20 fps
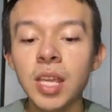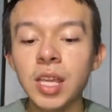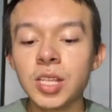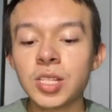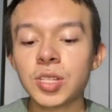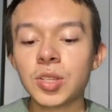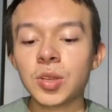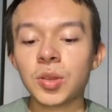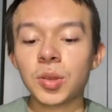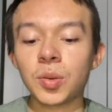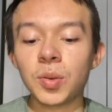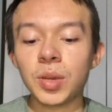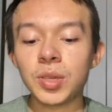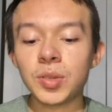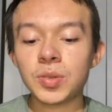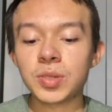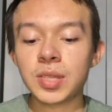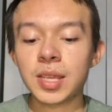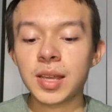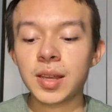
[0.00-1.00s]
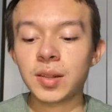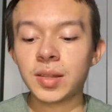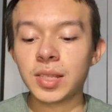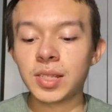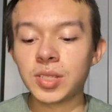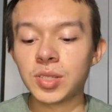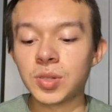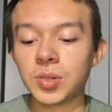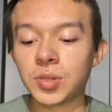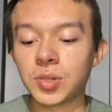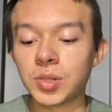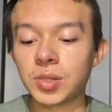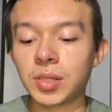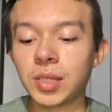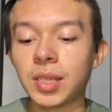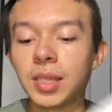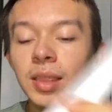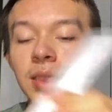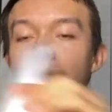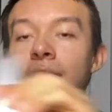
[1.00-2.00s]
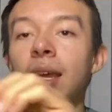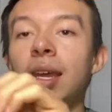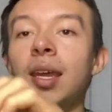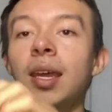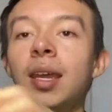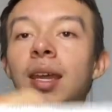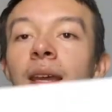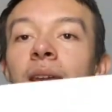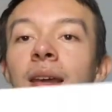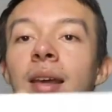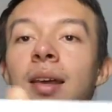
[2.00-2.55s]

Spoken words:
So the way you tell is usually they